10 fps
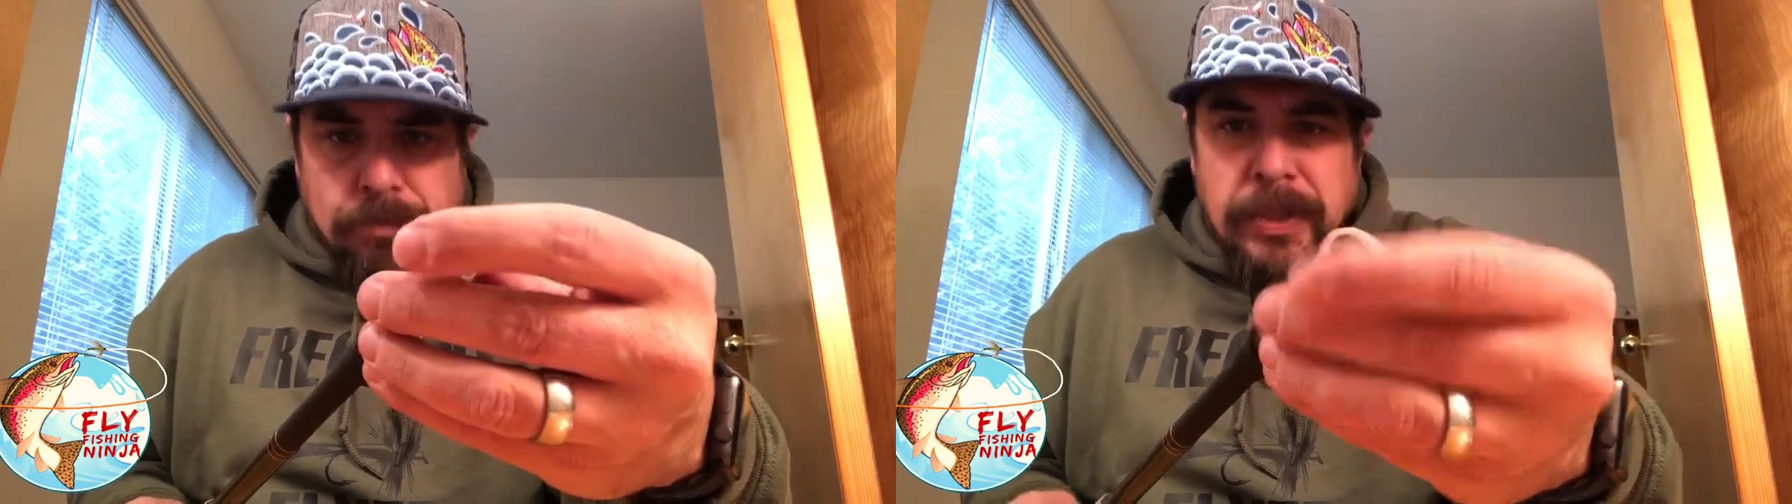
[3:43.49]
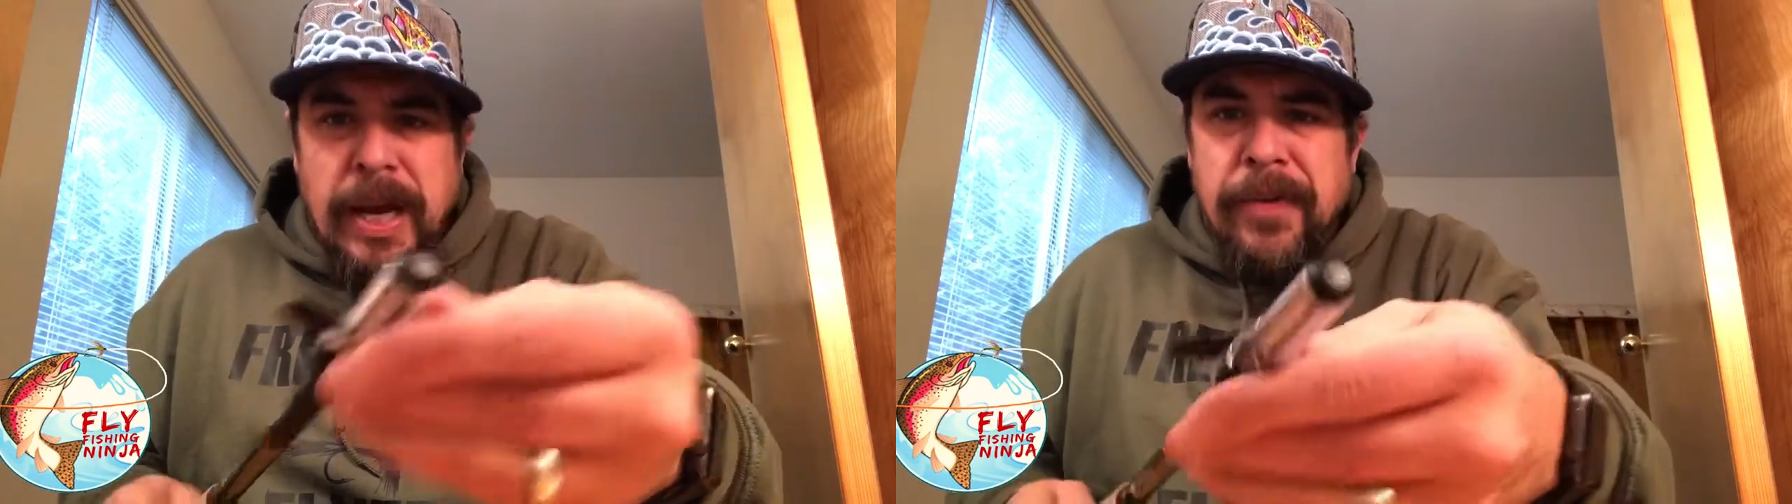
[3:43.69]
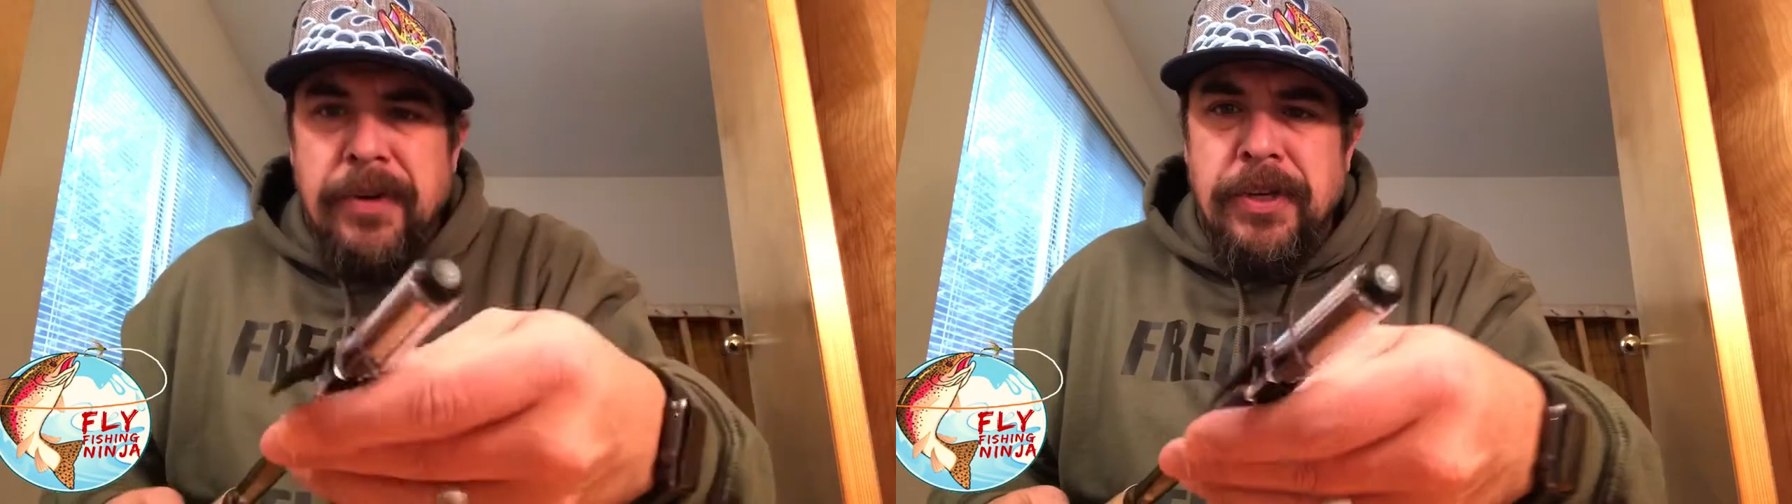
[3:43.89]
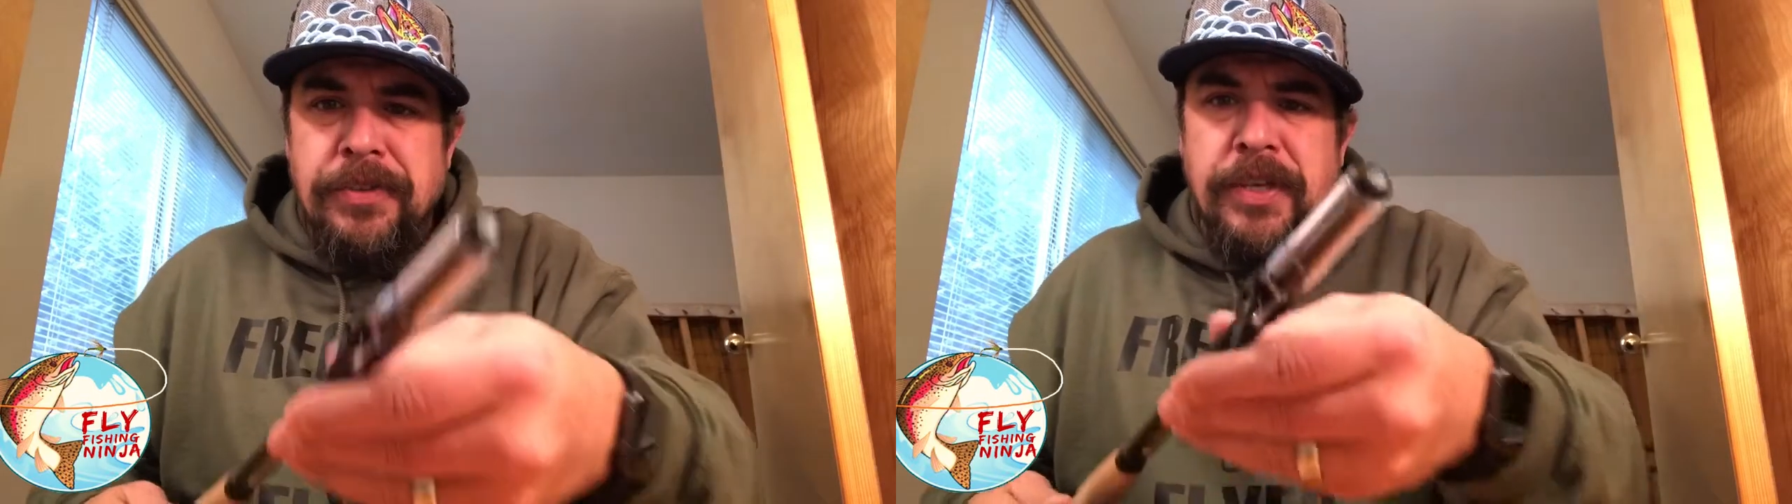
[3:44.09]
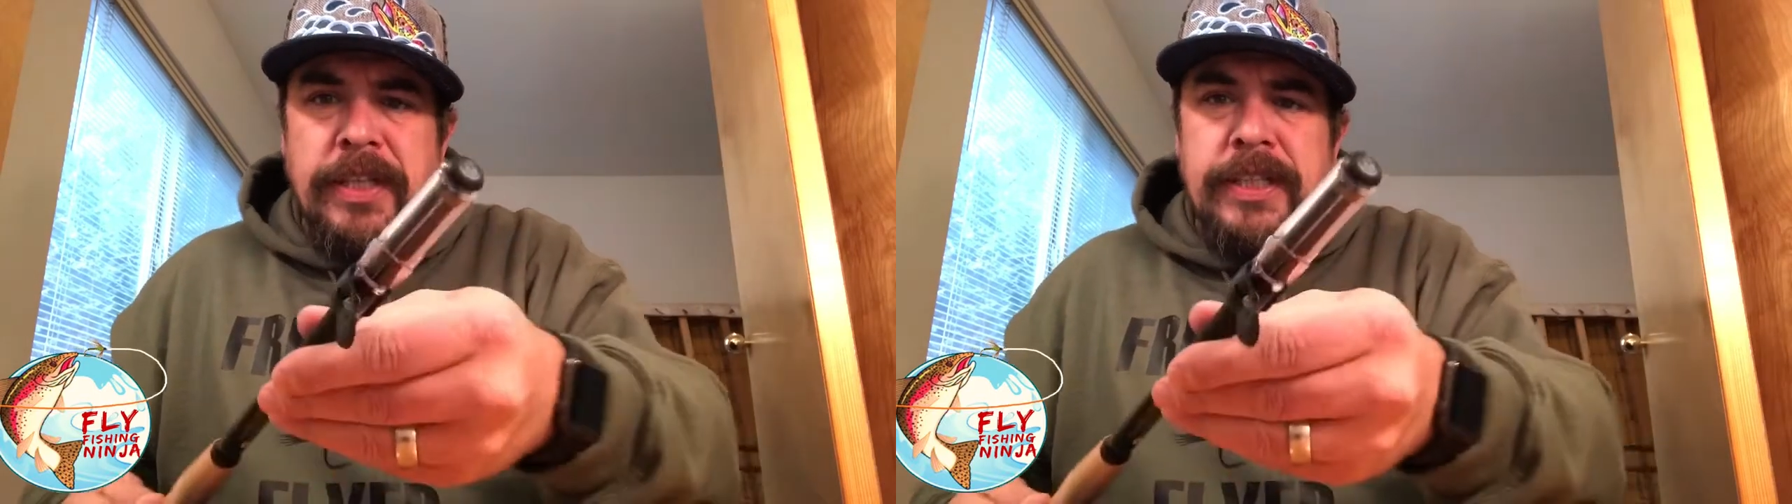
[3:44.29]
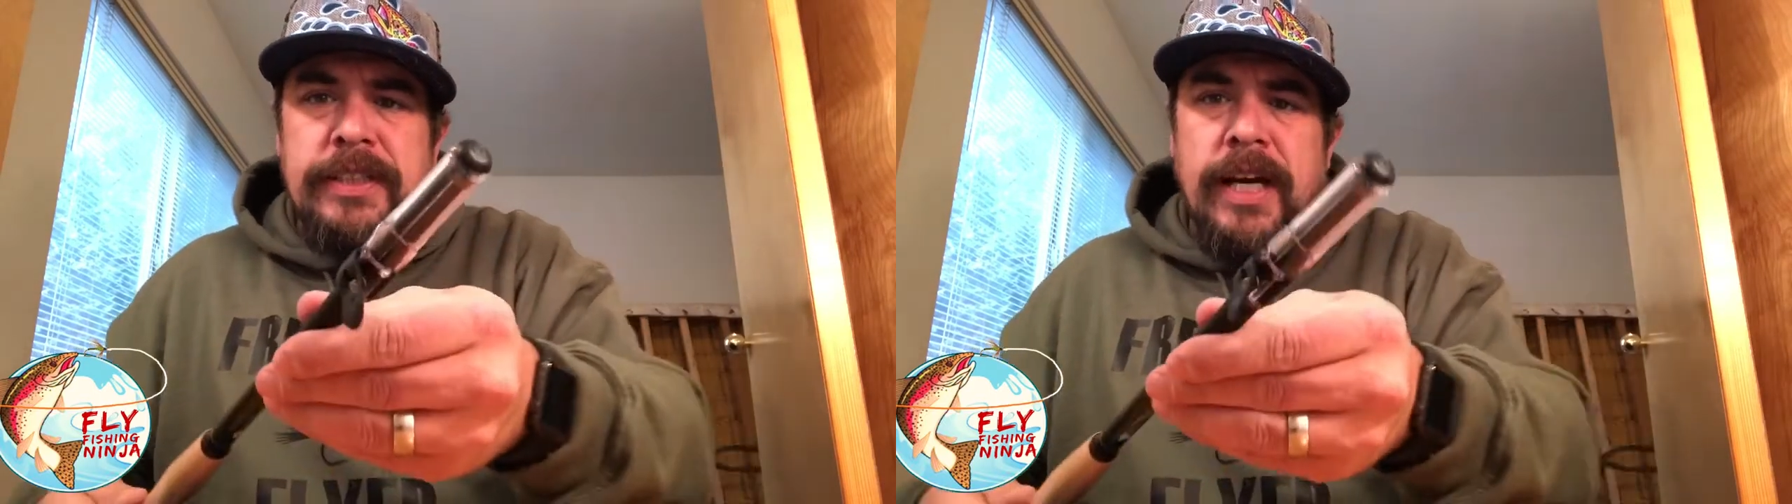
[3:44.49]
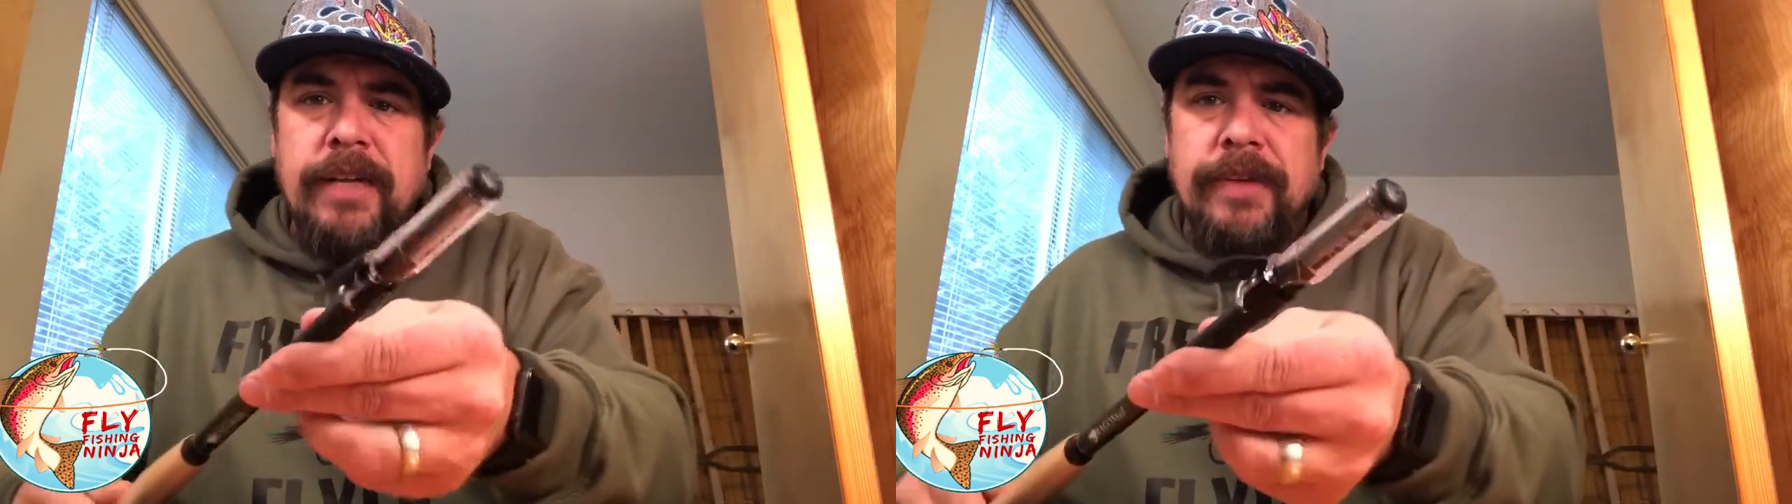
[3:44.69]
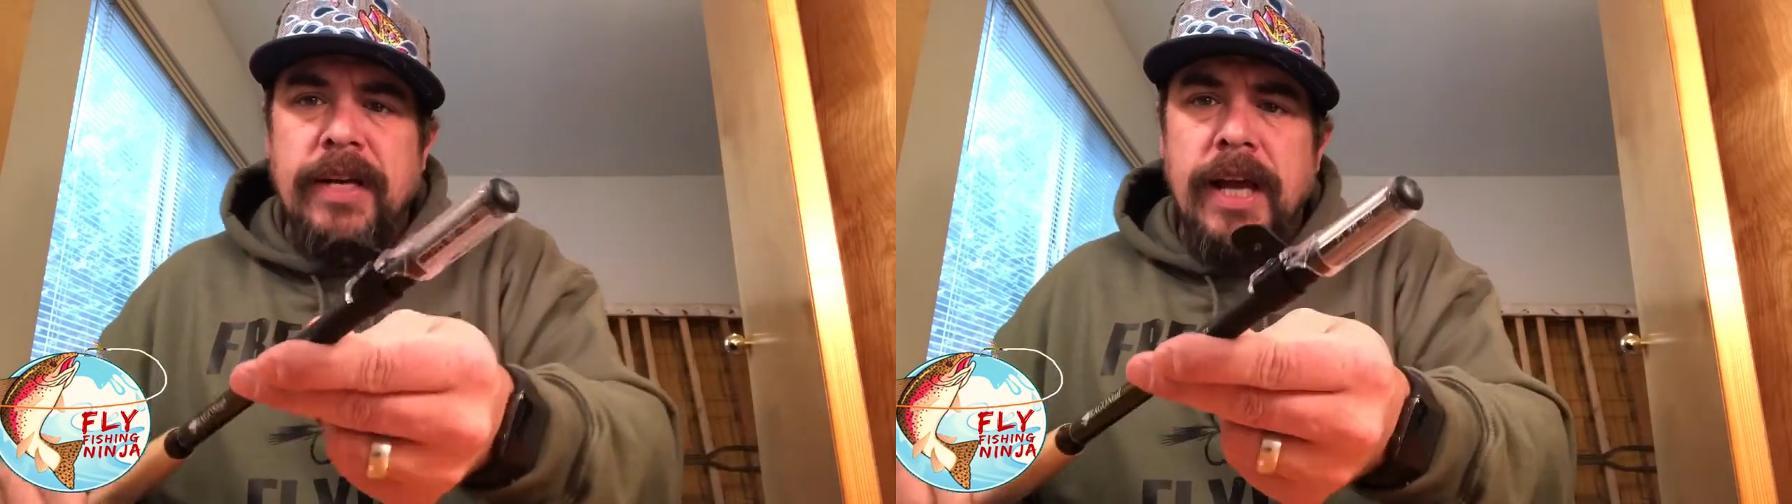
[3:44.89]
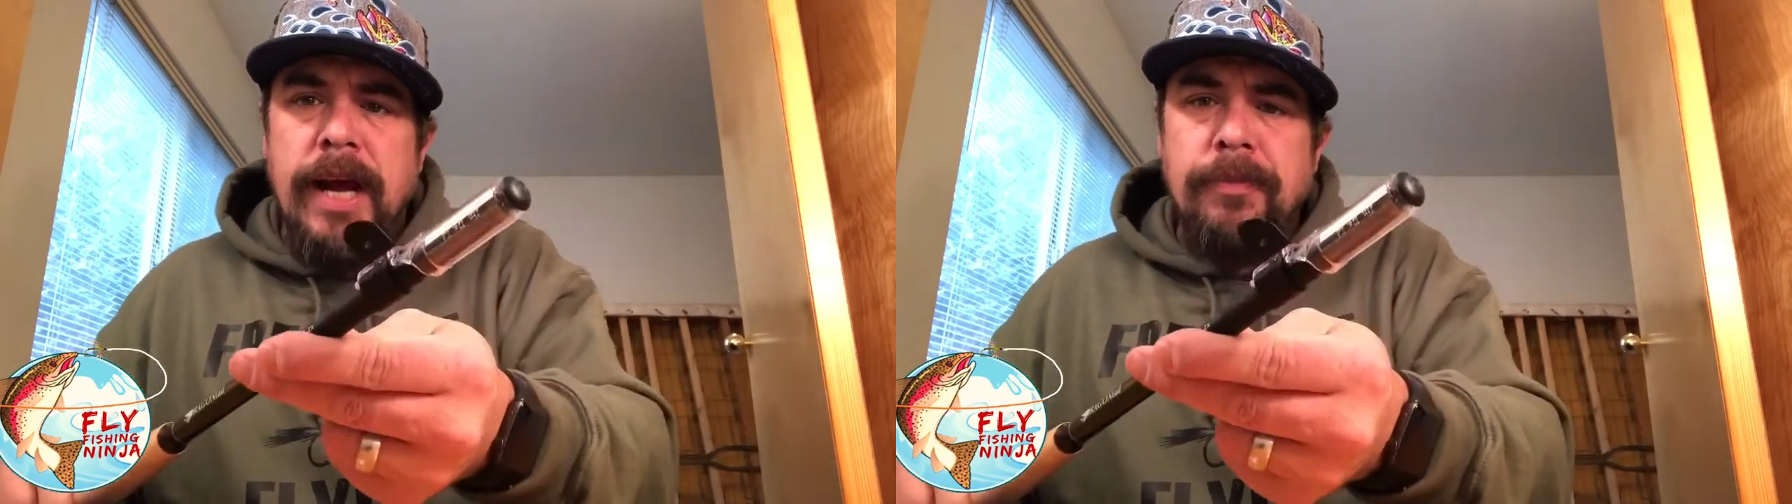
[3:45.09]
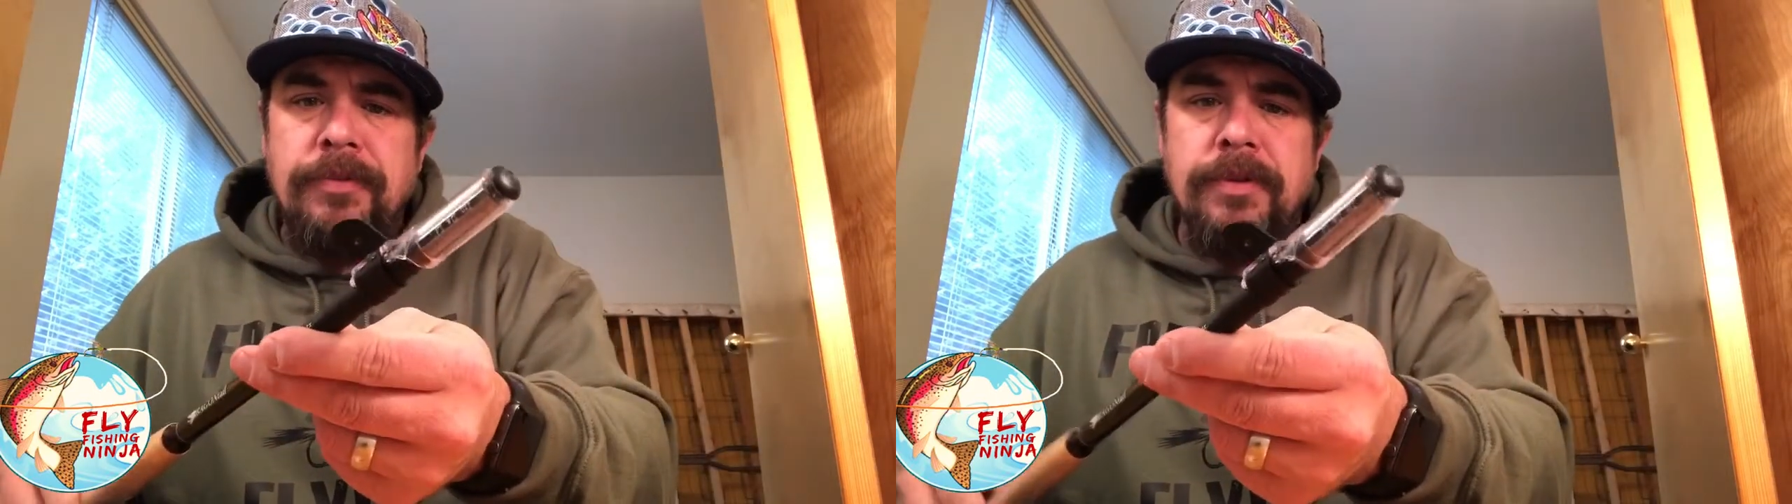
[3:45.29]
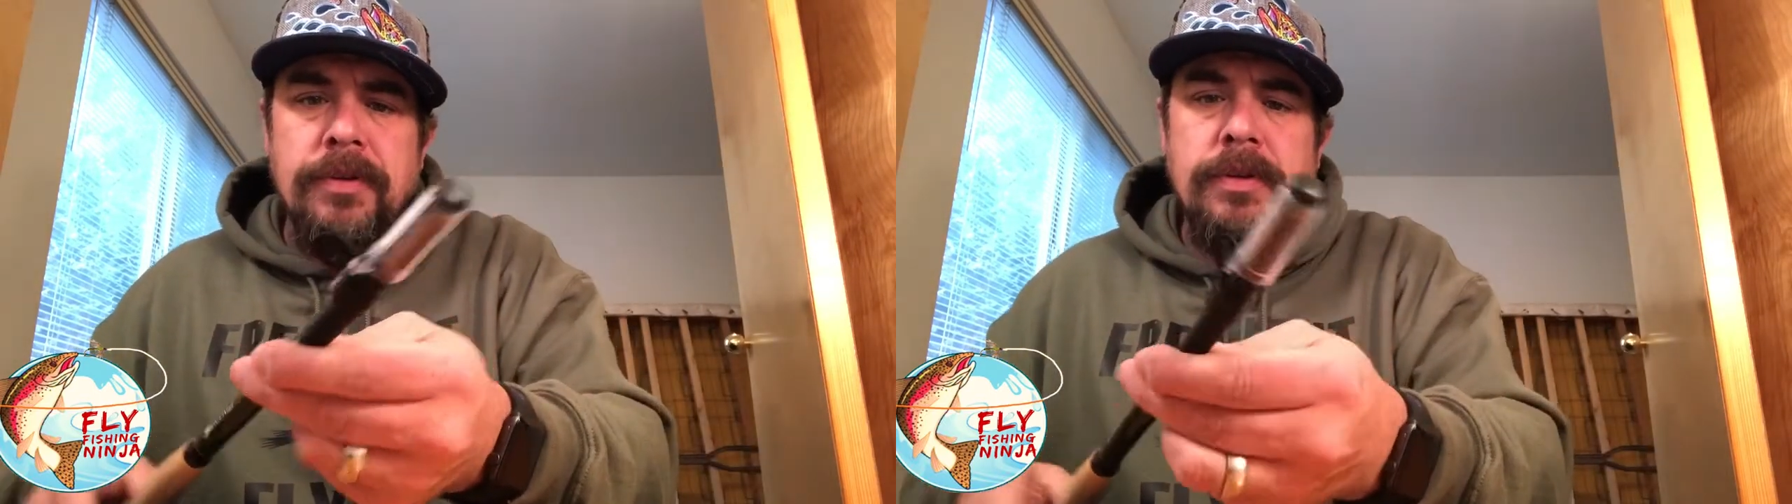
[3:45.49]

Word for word: But now they're using these kind of end caps